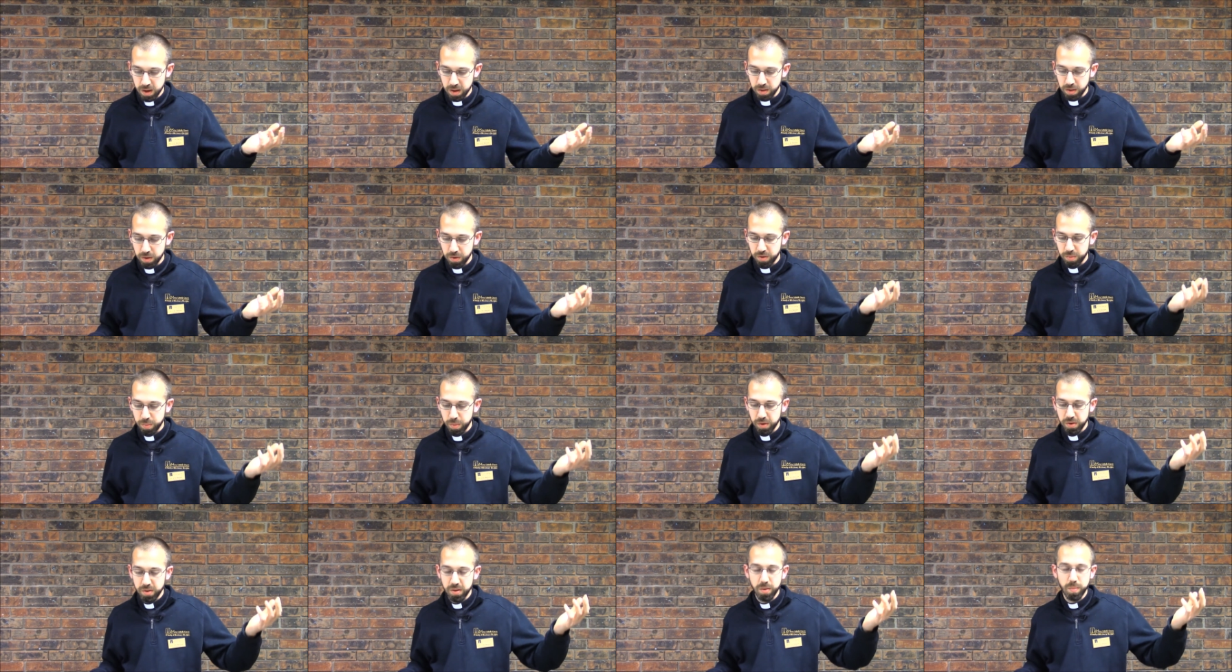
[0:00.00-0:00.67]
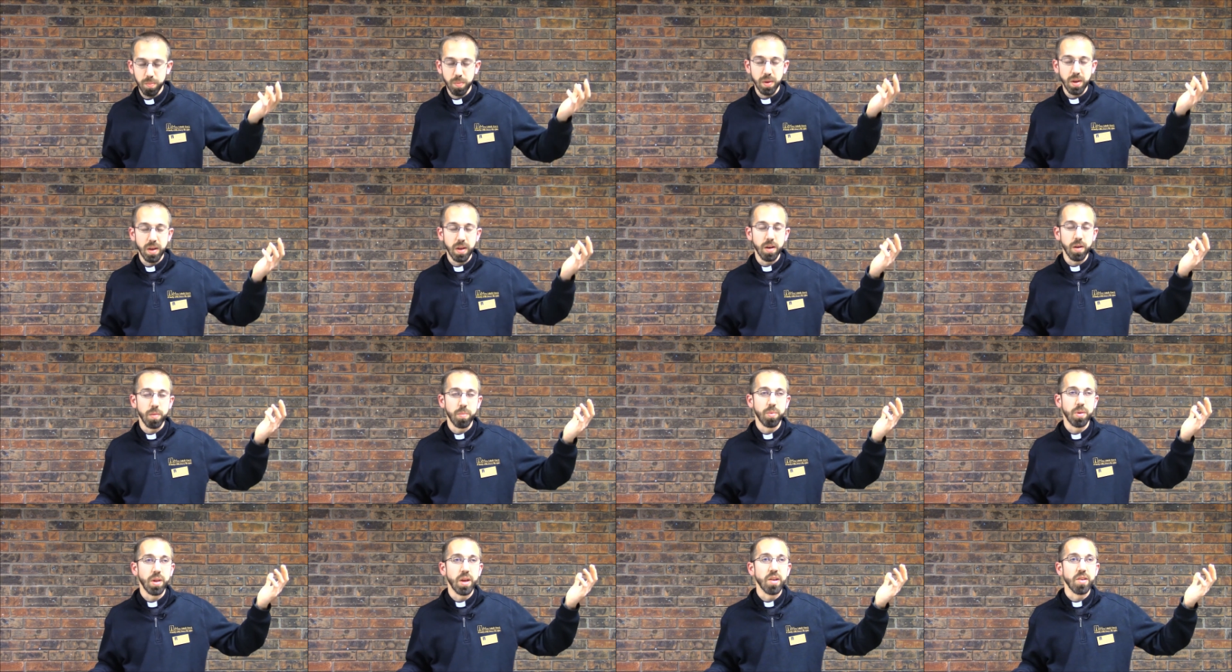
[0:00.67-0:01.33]
They're supposed to be a
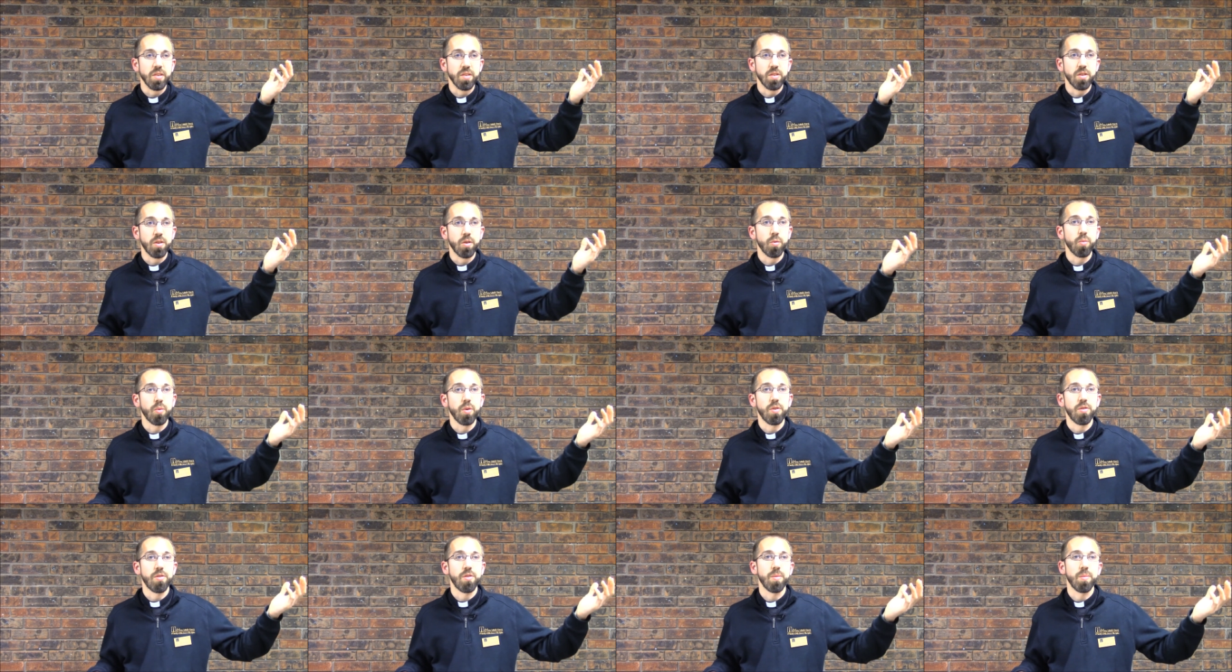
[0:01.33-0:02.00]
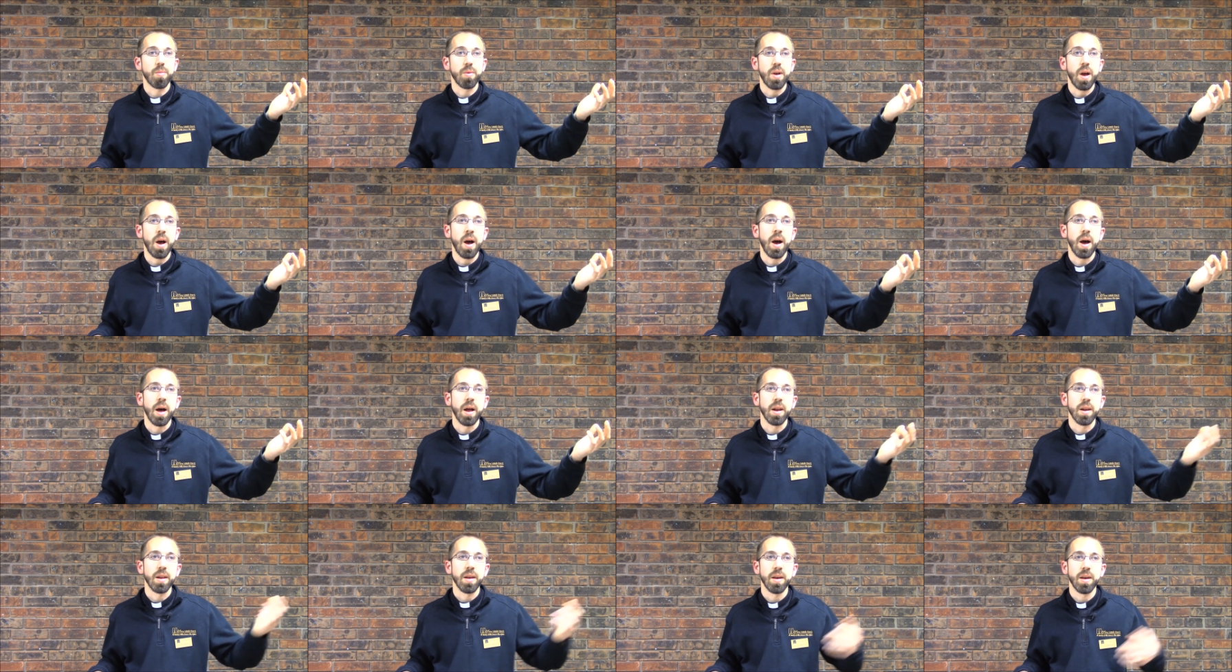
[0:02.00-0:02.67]
place to worship
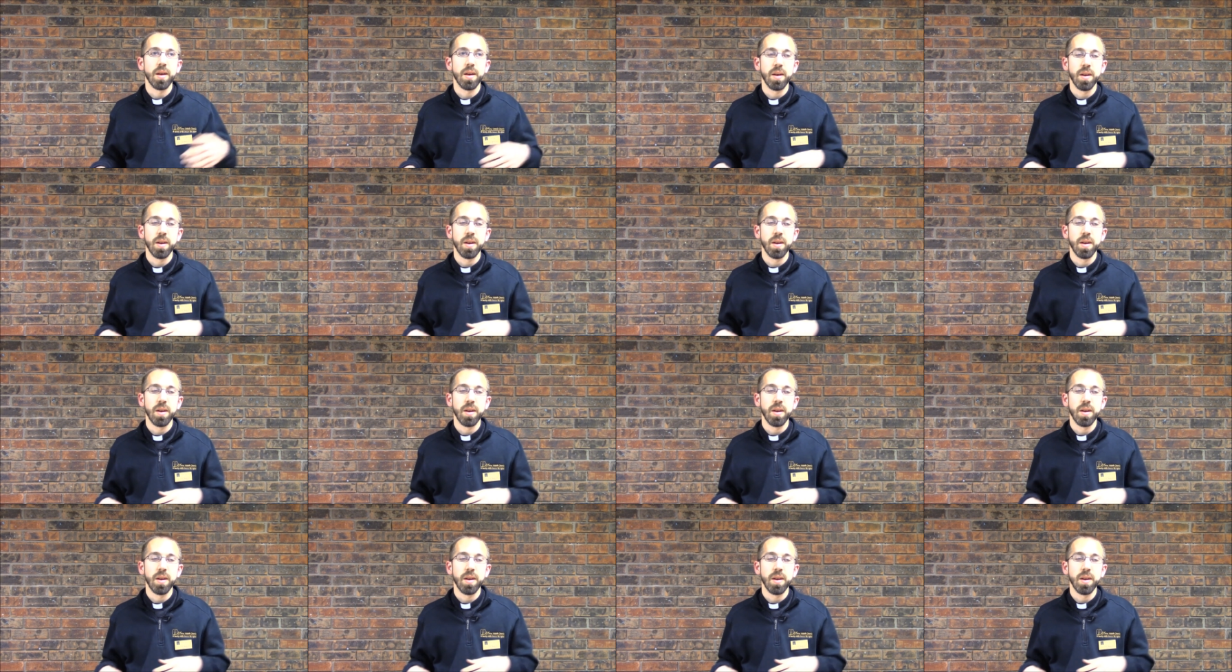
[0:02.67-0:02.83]
God,